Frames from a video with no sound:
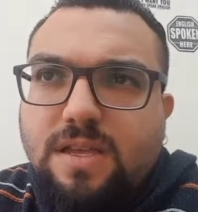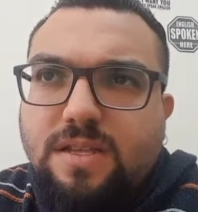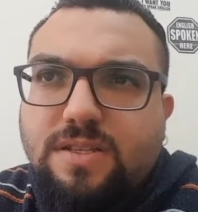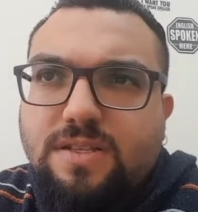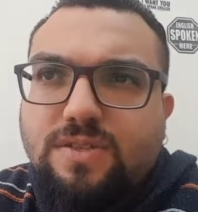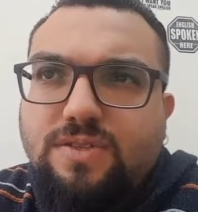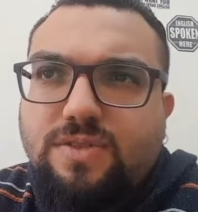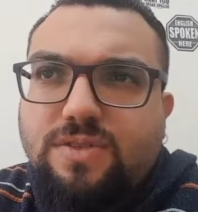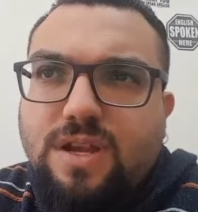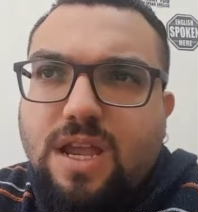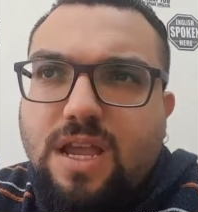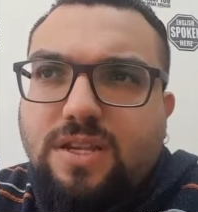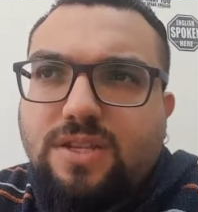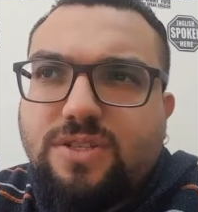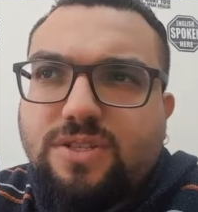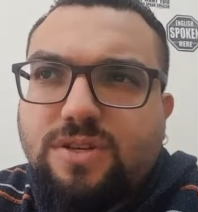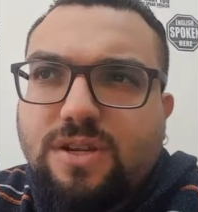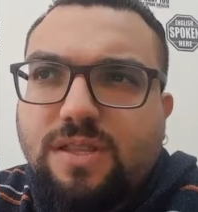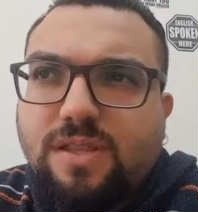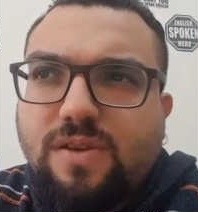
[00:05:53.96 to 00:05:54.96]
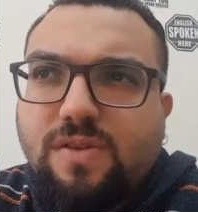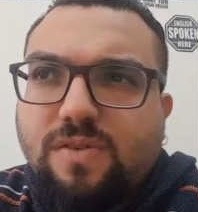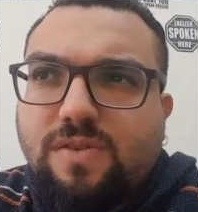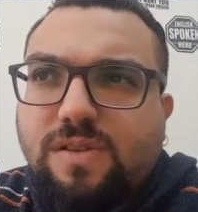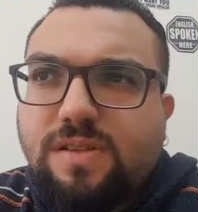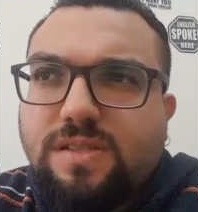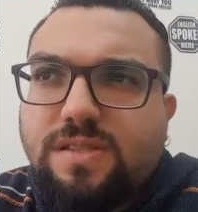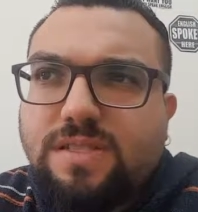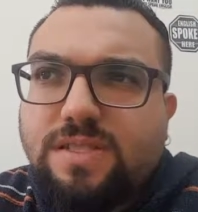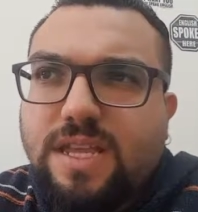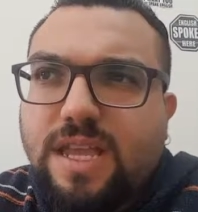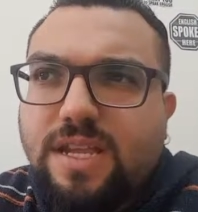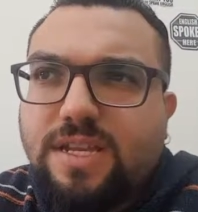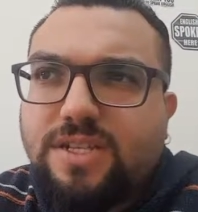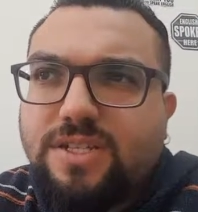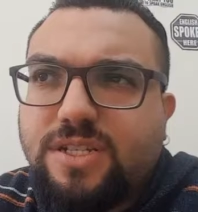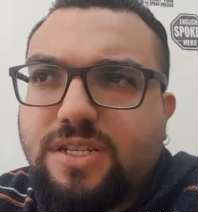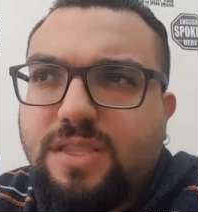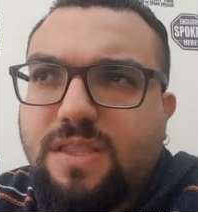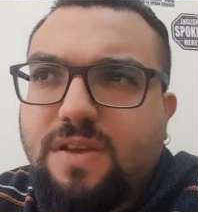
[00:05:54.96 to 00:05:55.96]
The structure and
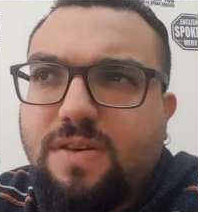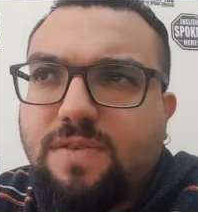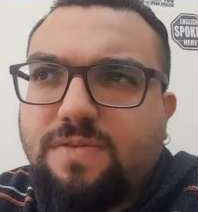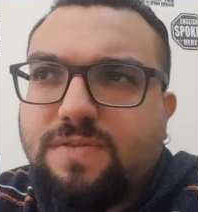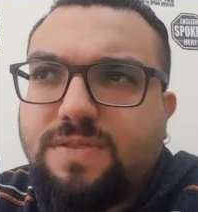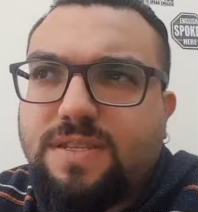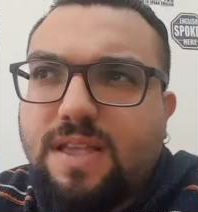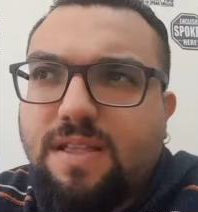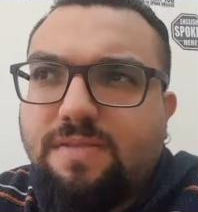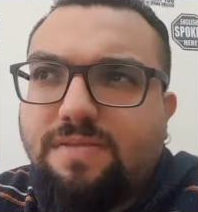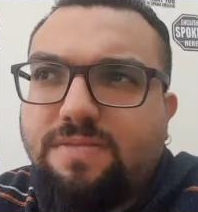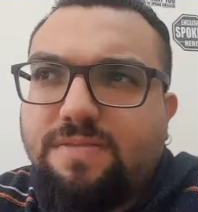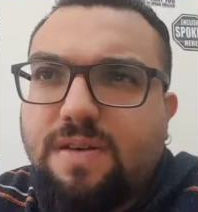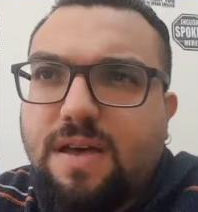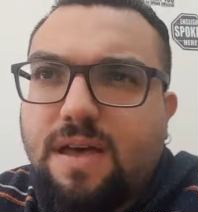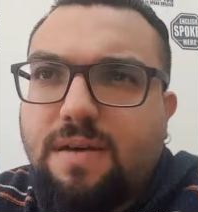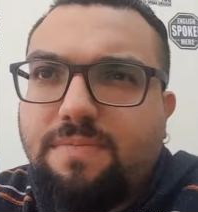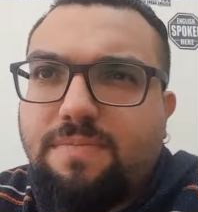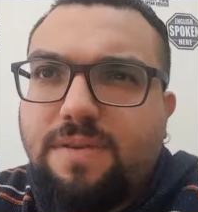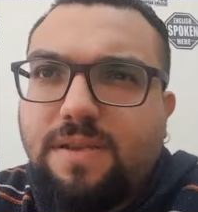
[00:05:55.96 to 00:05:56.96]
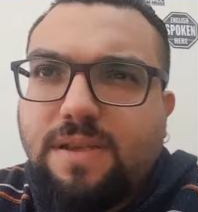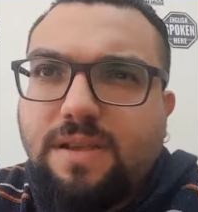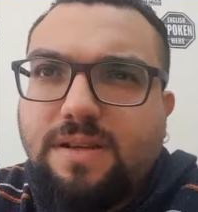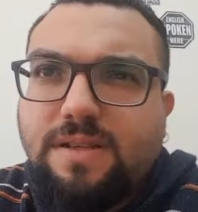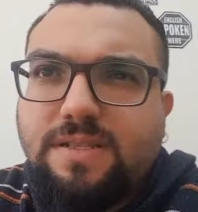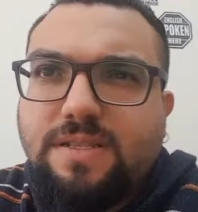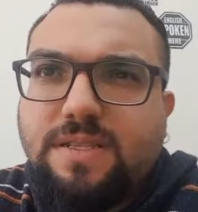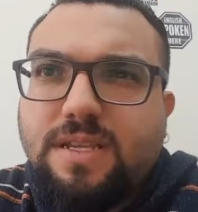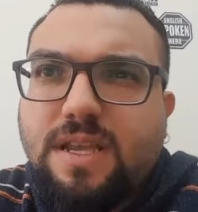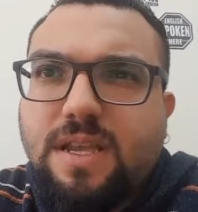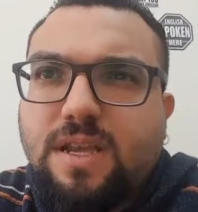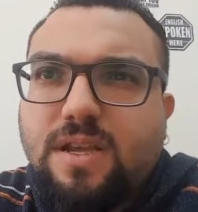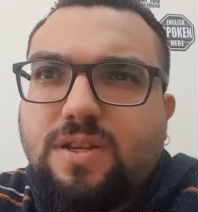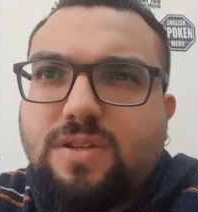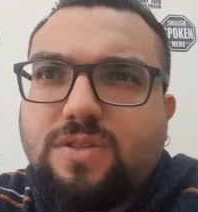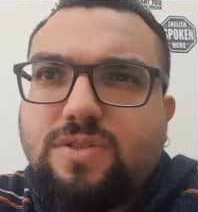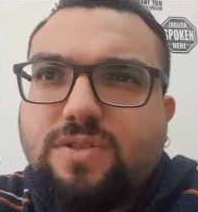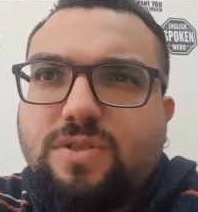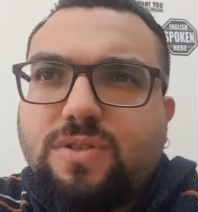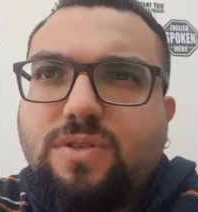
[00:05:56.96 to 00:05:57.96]
organization of self appears
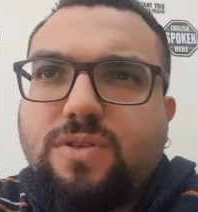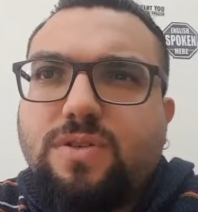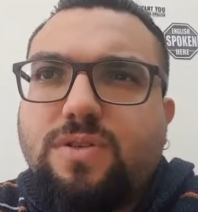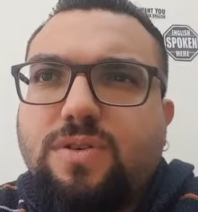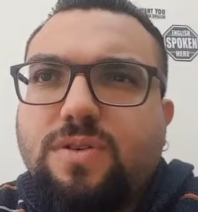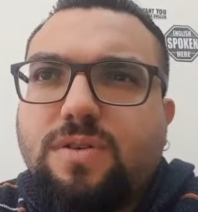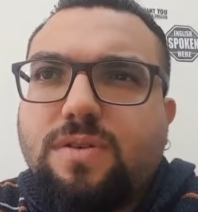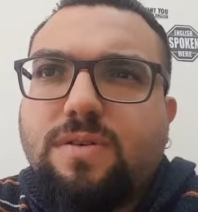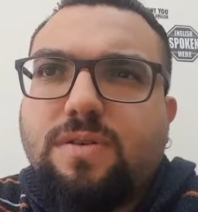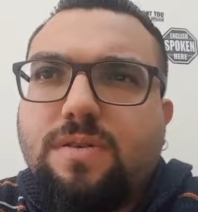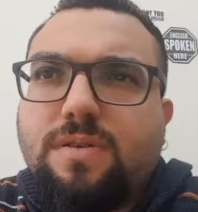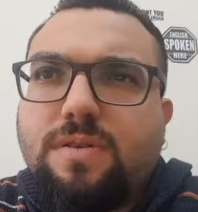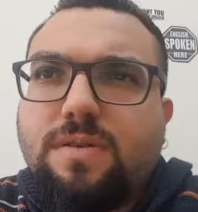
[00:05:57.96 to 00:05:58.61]
to